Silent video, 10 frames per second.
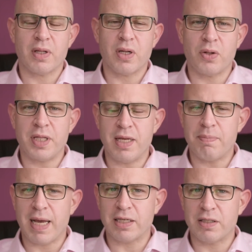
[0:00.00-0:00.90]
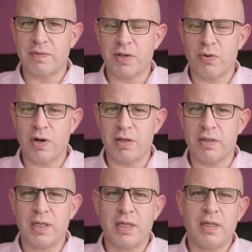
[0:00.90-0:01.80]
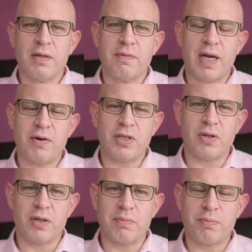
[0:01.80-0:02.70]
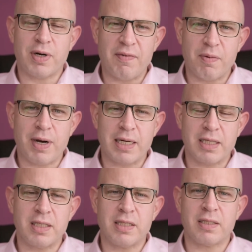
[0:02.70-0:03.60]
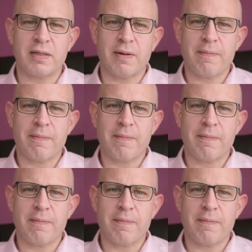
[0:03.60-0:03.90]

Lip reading: on the impact of coronavirus on private practices,